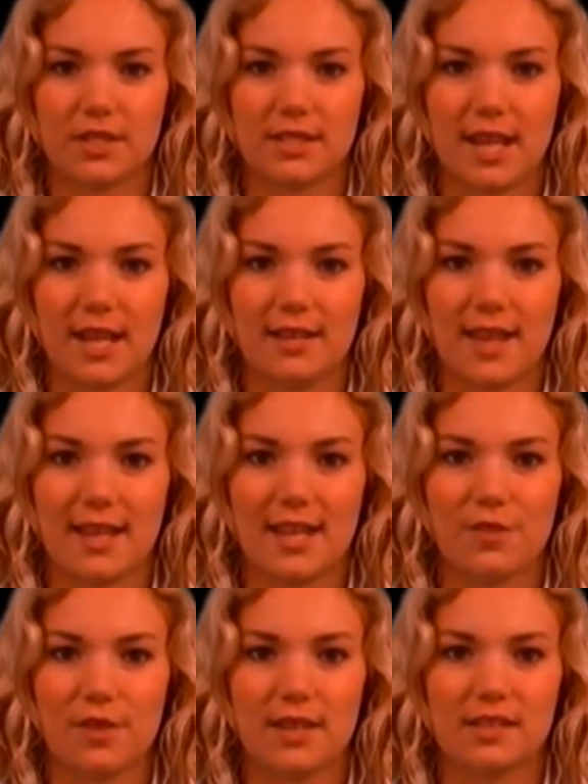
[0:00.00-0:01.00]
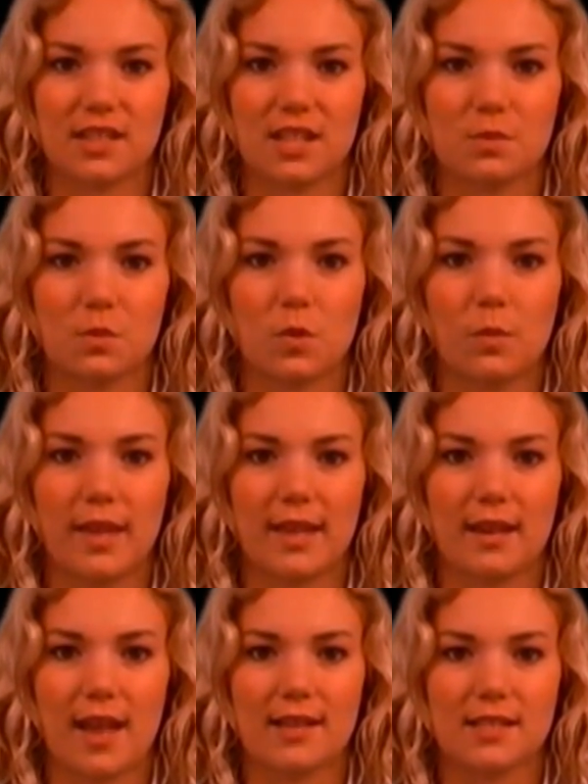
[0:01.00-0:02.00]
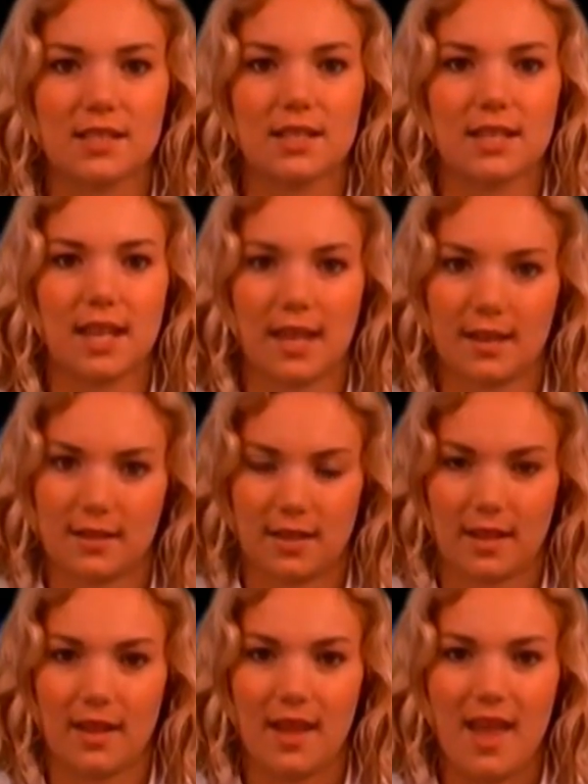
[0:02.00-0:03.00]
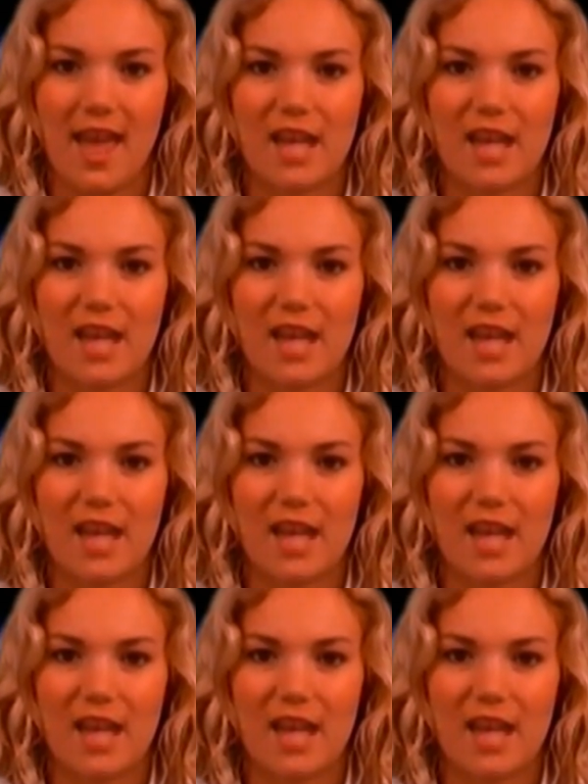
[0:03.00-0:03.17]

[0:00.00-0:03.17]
said that he thinks Stutzman will make an excellent candidate